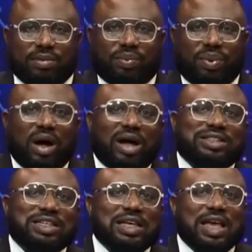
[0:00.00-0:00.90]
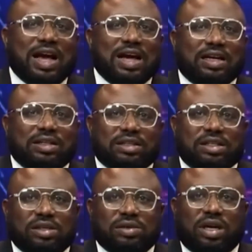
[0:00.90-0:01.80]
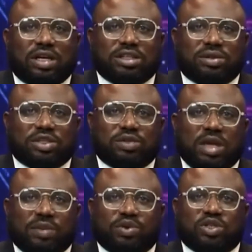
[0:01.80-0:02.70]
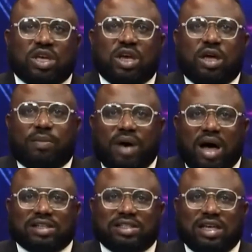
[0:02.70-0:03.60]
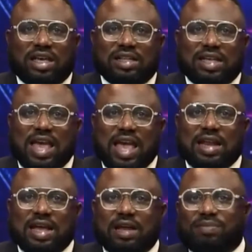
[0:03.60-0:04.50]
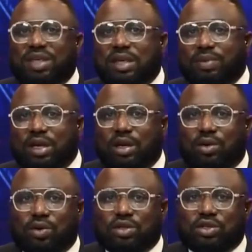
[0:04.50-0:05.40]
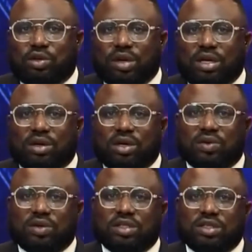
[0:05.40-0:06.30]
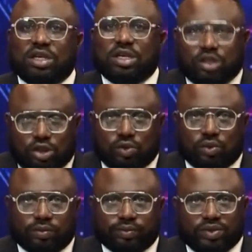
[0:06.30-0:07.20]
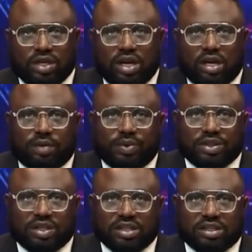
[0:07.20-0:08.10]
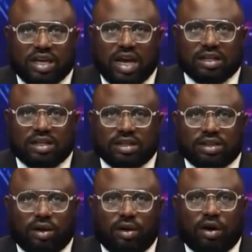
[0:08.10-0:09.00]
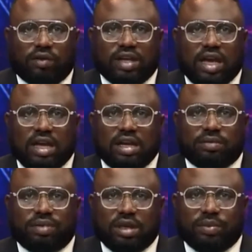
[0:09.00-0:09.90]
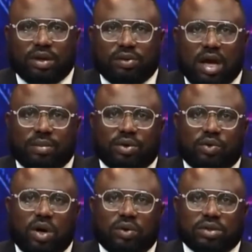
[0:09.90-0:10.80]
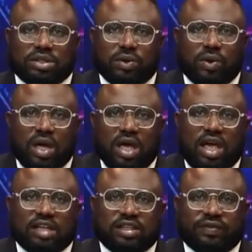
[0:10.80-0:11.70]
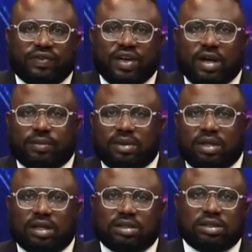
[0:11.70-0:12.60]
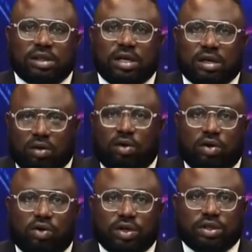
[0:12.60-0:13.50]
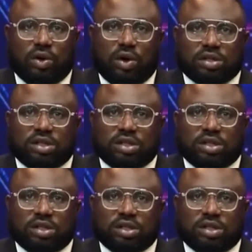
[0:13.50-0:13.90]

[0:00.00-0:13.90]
Party and the New Nigeria's People's Party, the NNPP, looks to be concluded soon. And the presidential candidate of the NNPP, Rabiu Kwankwaso, has confirmed that the ongoing talks,